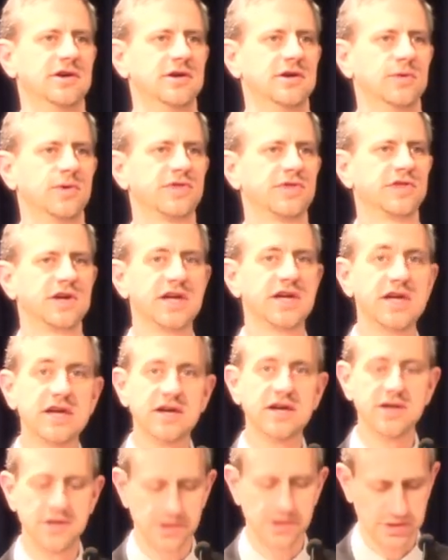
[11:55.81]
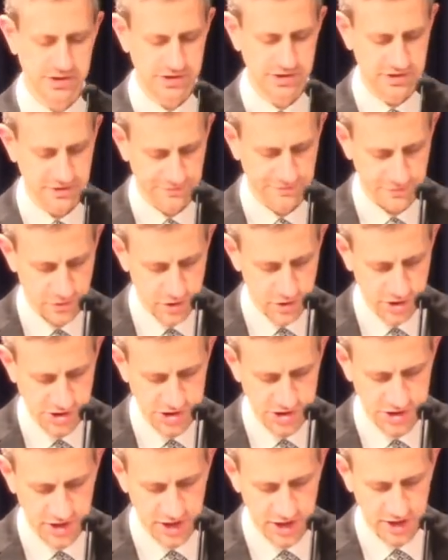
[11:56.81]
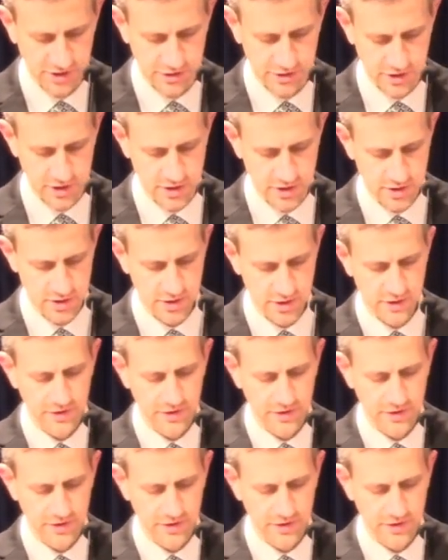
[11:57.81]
with the key differentiator